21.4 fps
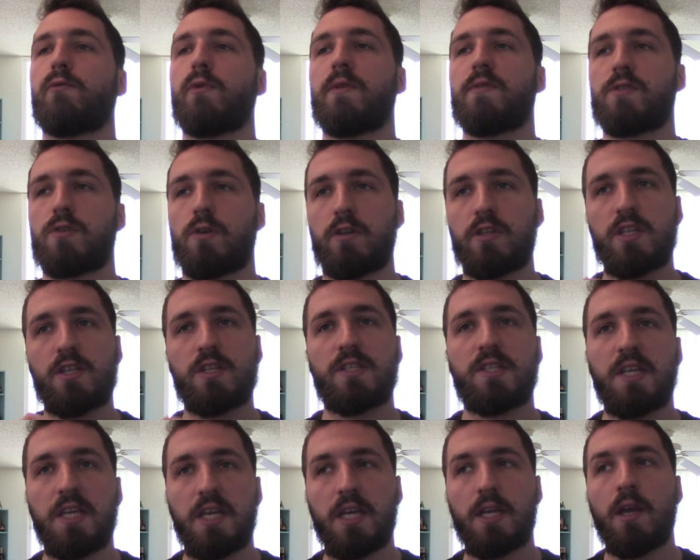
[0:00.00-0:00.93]
We've started to
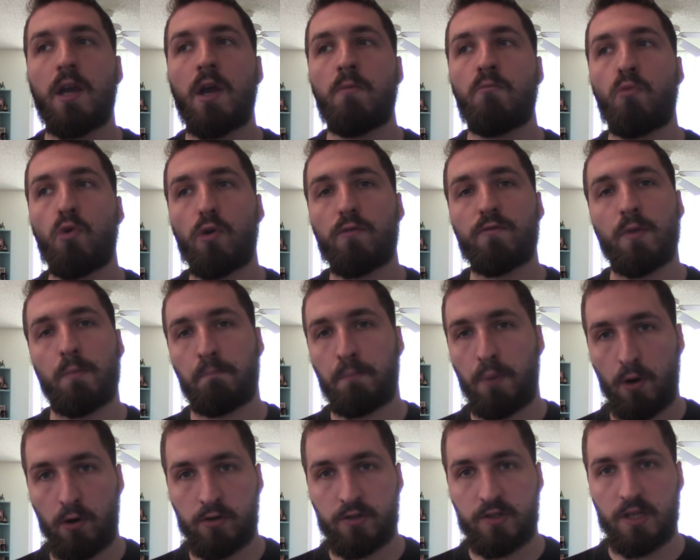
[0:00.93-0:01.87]
see more of the
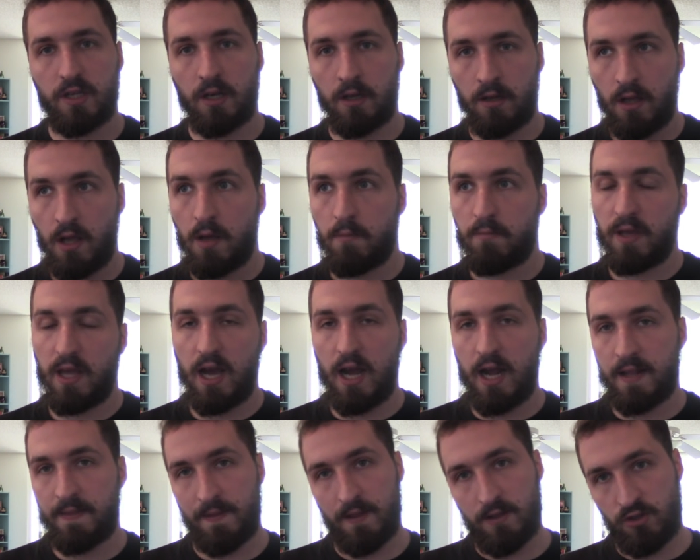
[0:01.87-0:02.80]
person
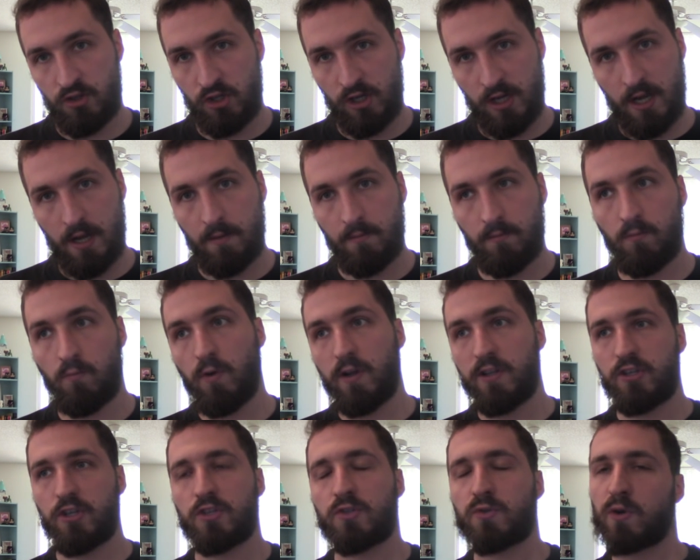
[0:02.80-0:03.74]
behind the gem,
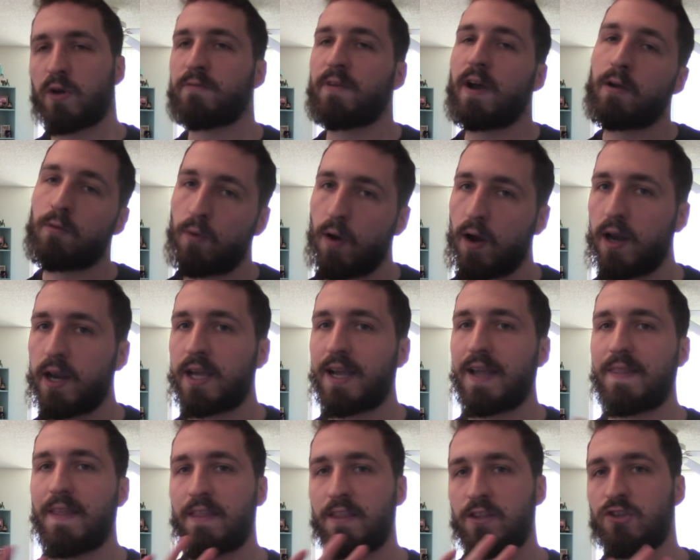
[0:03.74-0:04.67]
which is sort of ironic
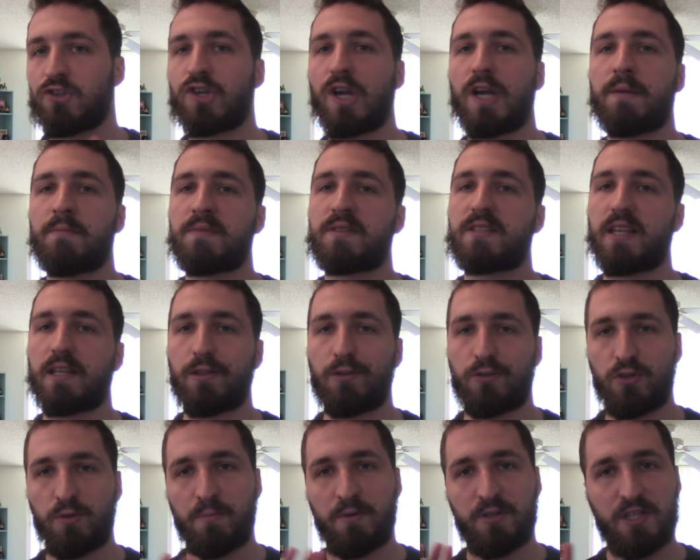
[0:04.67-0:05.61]
in that the gems think they're
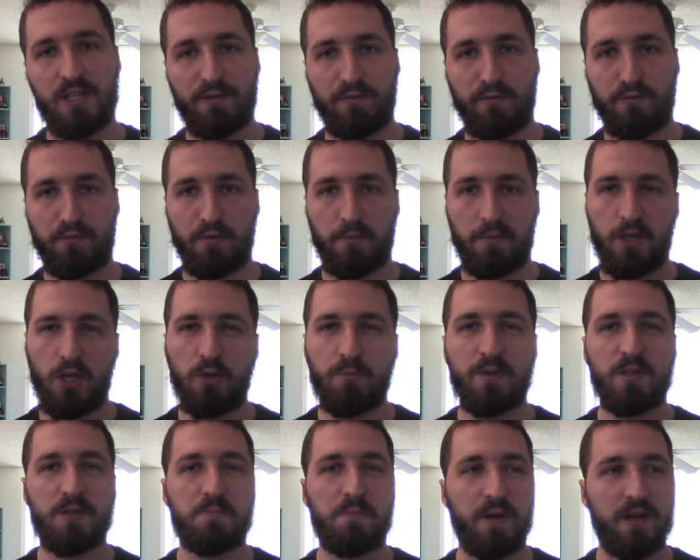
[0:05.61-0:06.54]
so much different from
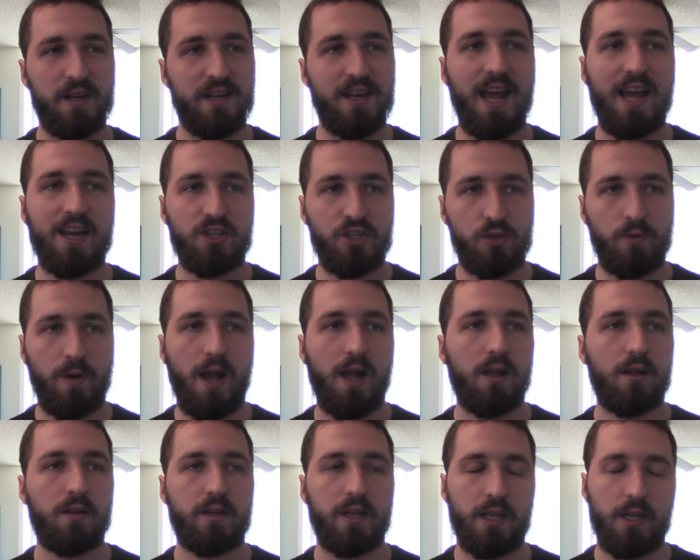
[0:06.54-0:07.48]
humans, but in
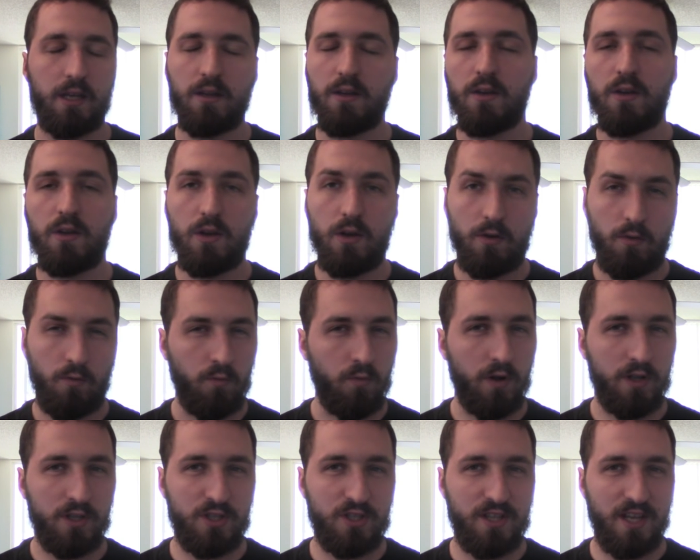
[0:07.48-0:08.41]
actuality,
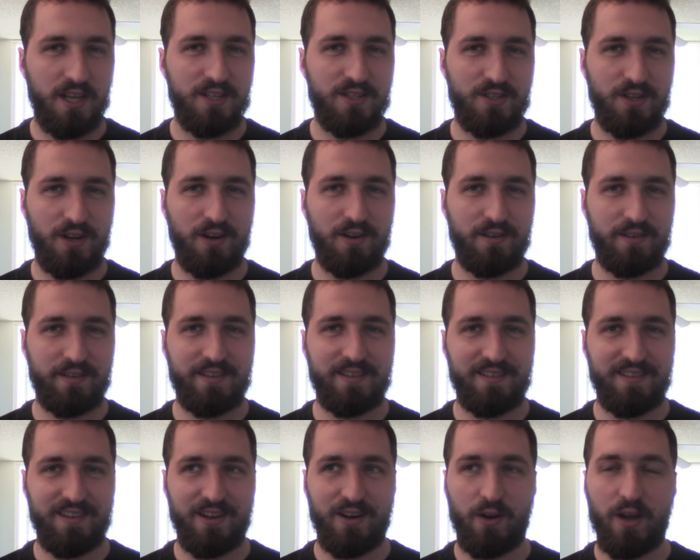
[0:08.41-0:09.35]
once they start,
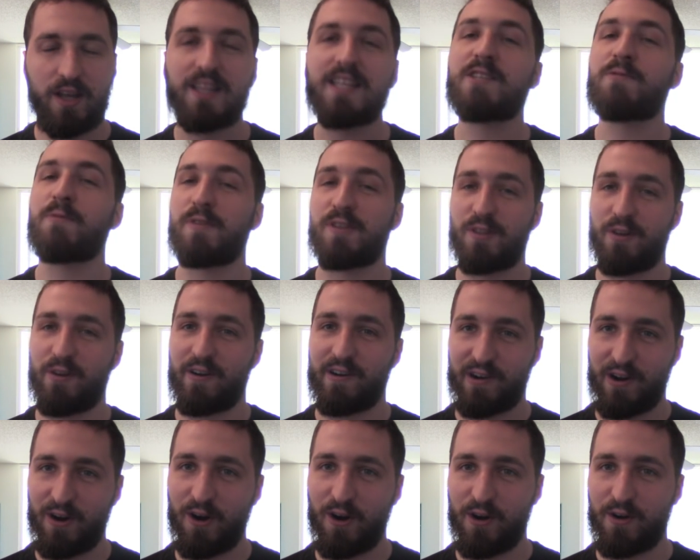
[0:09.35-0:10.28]
you know, at least when they're
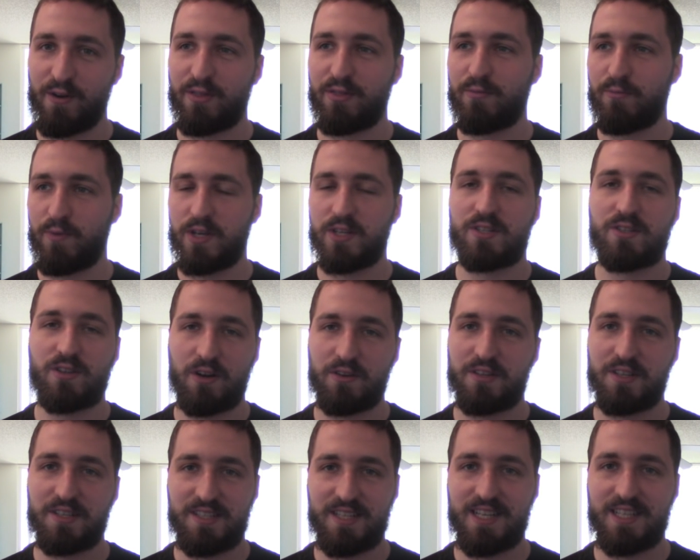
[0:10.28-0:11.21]
on Earth, we start
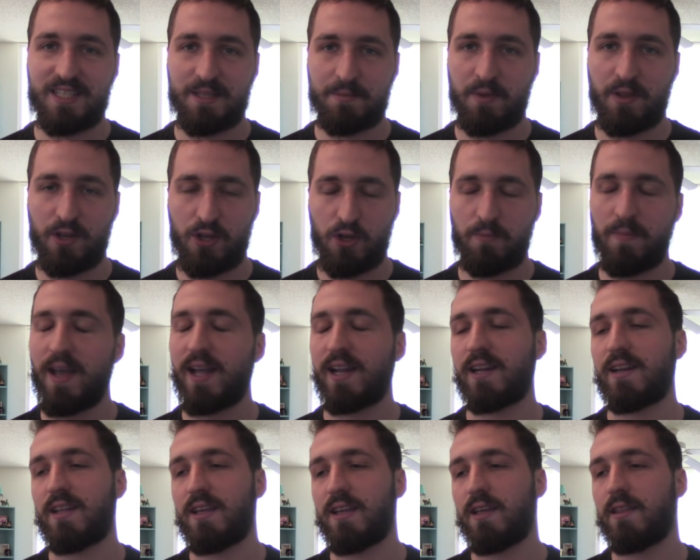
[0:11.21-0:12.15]
to see some of the
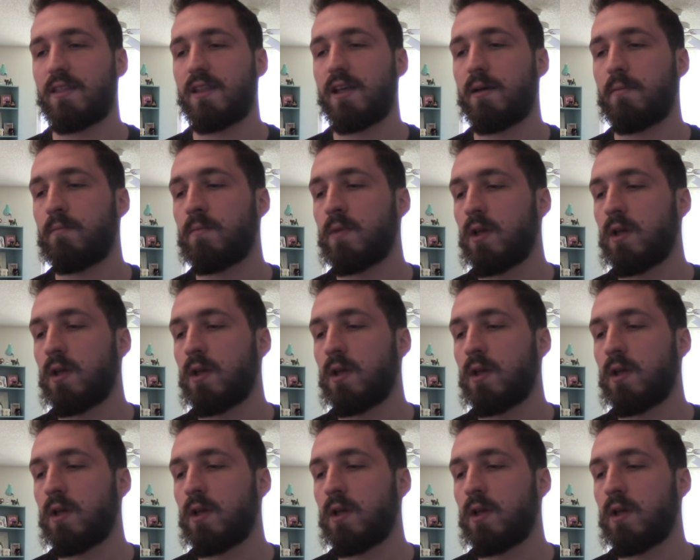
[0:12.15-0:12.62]
humanity in them.